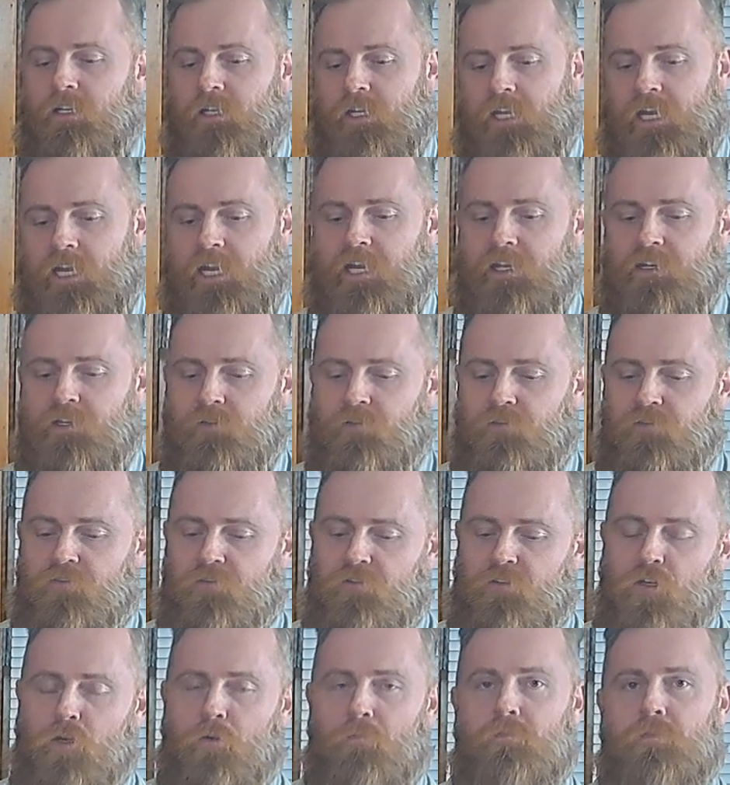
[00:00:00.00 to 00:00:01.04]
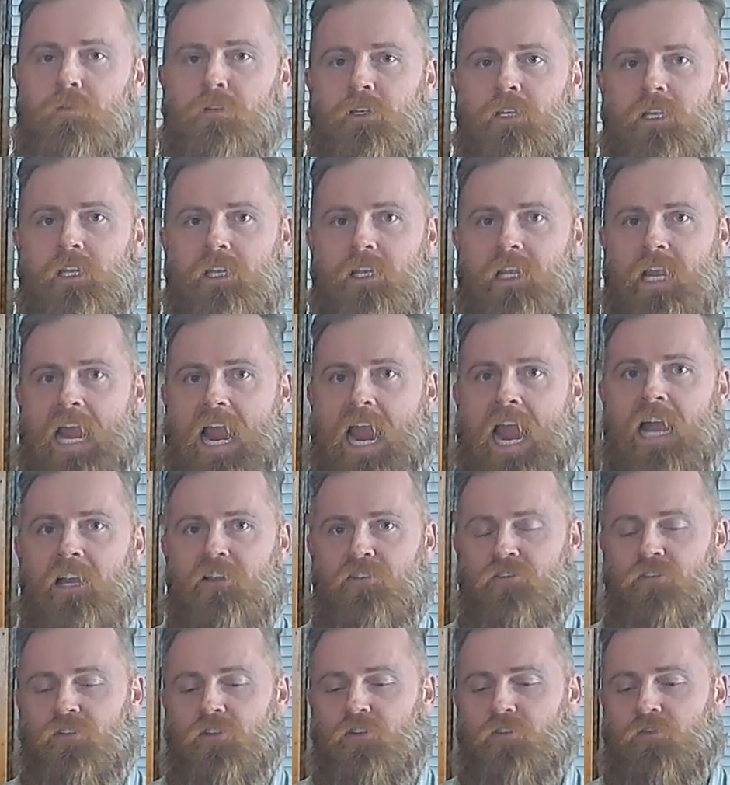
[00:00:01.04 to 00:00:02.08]
and you scoop the
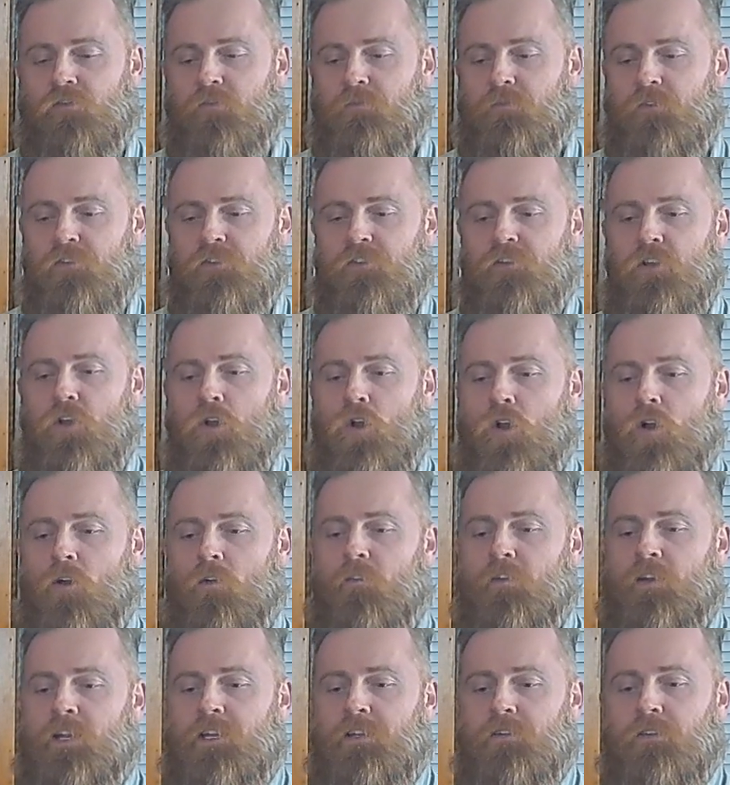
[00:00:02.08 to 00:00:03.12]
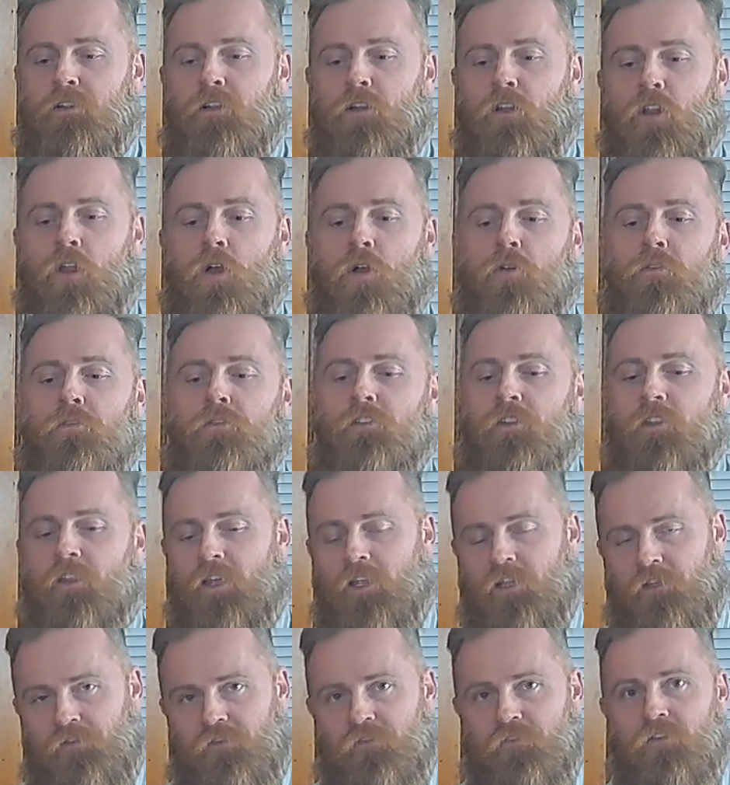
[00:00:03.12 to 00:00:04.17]
ashes from the stove and then you close
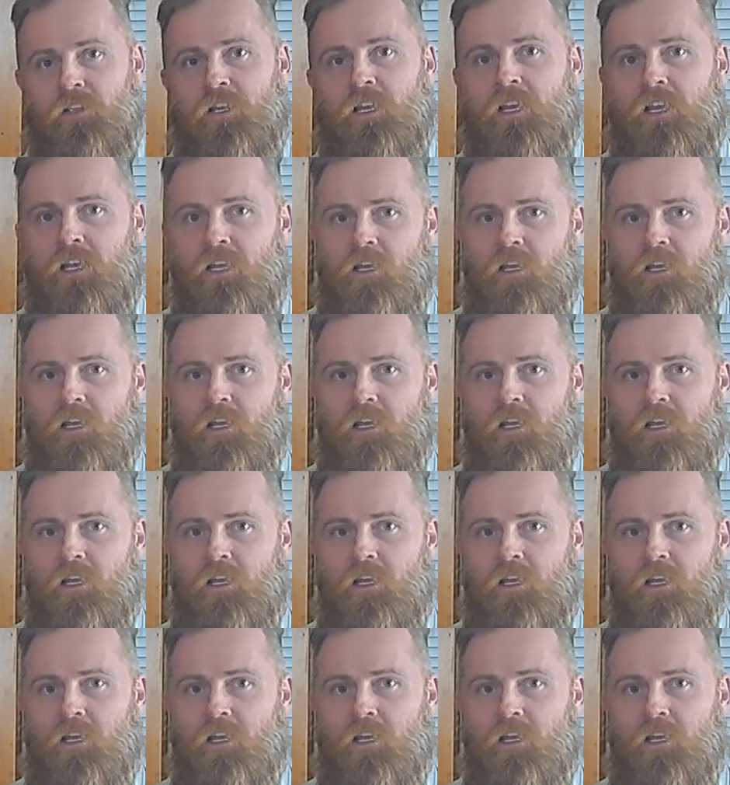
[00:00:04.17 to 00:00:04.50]
this.